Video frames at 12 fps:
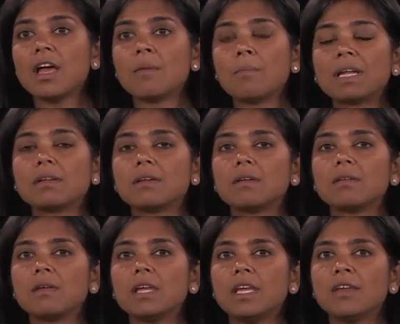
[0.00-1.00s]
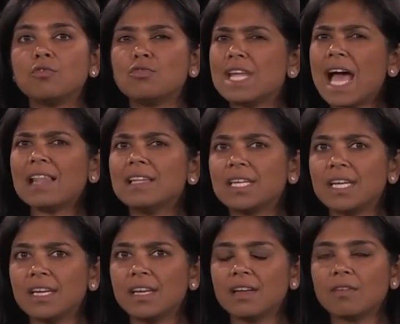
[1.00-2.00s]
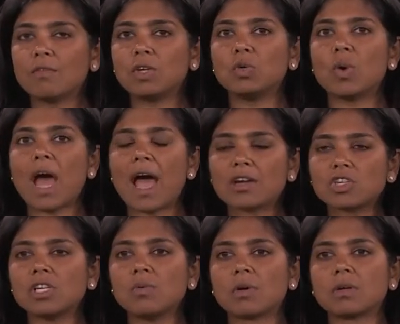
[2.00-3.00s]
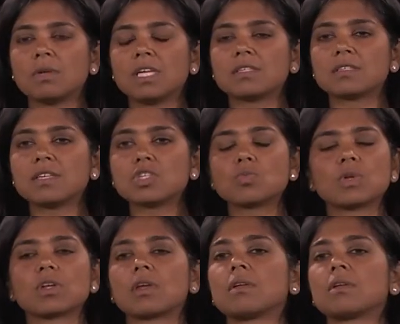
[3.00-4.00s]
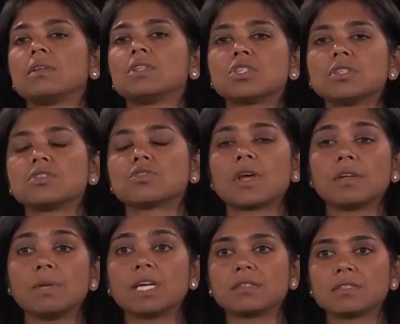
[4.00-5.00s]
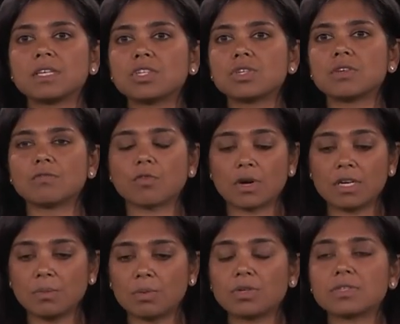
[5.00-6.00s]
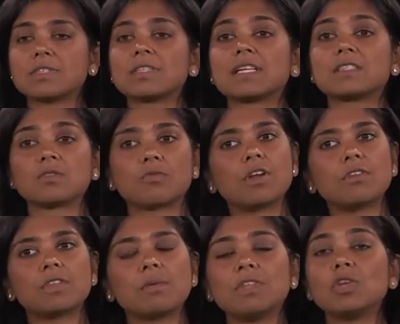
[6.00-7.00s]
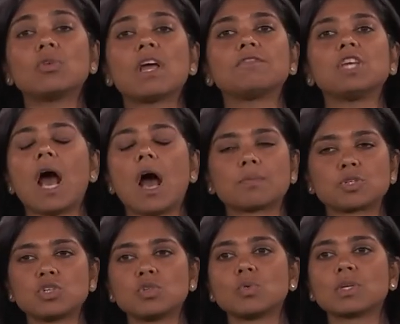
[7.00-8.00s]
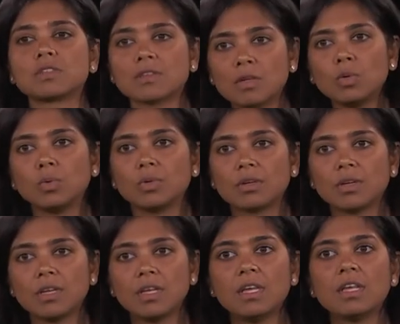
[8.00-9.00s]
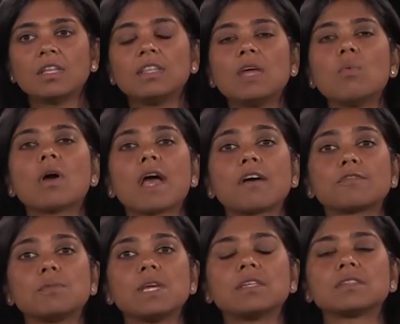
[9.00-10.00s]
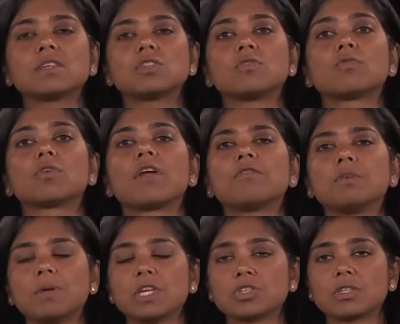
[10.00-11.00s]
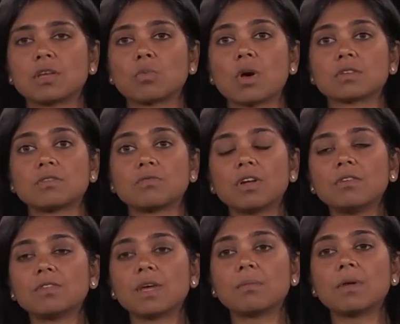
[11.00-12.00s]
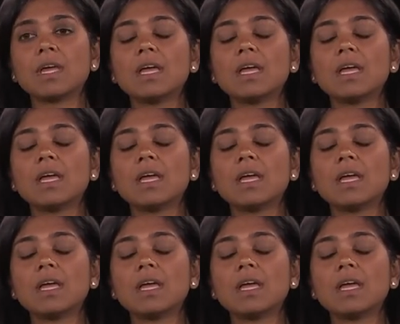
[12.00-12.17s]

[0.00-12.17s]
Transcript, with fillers: But in reality, when you actually want to make decision, when a clinician is trying to make a decision for any person that's in front of them, they don't have the option to exclude. They will have to make decision for every patient that walks in front of them.